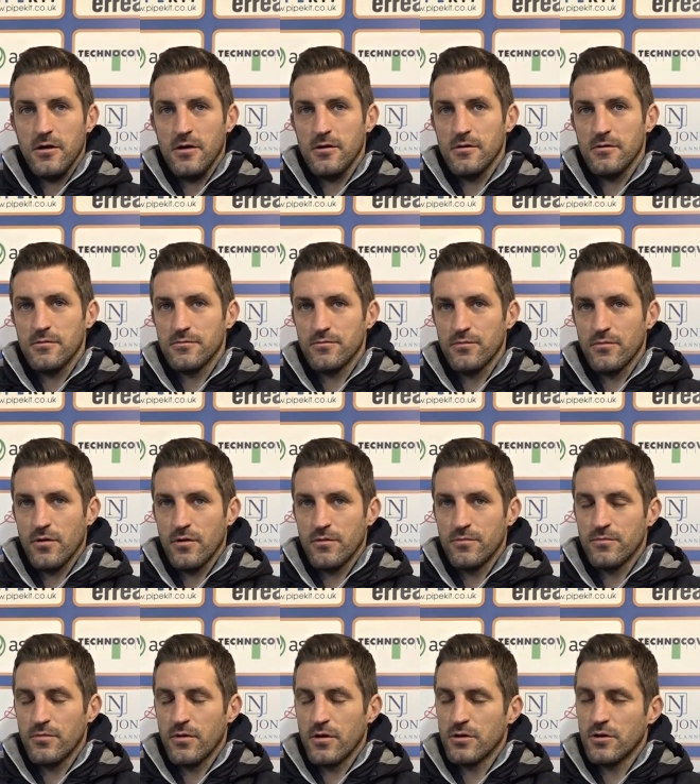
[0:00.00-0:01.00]
uh,
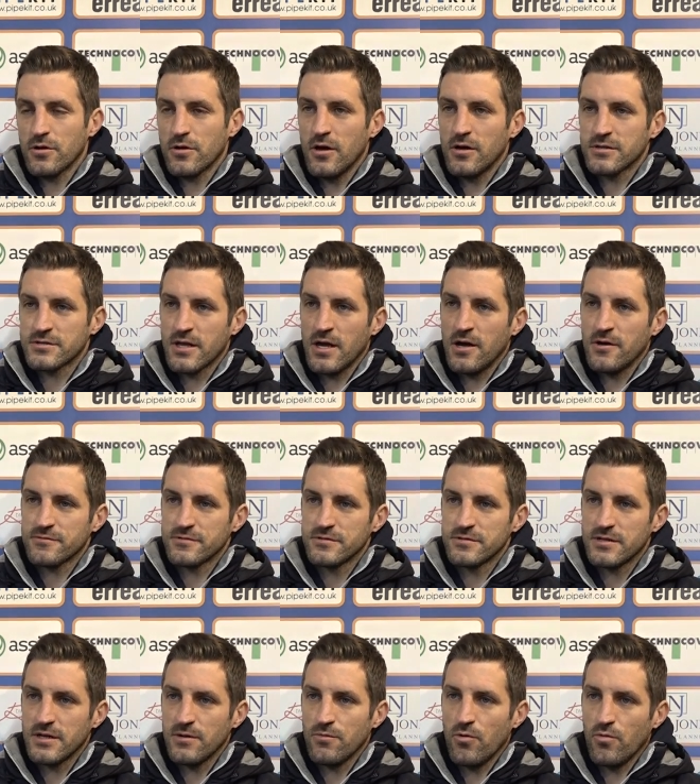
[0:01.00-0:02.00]
I, I, look at ourselves
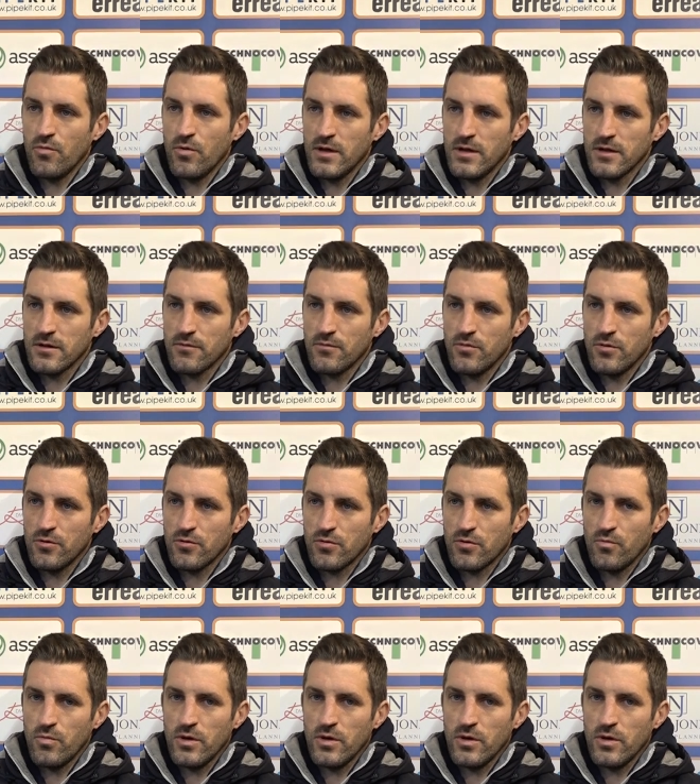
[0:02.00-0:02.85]
and see what we're what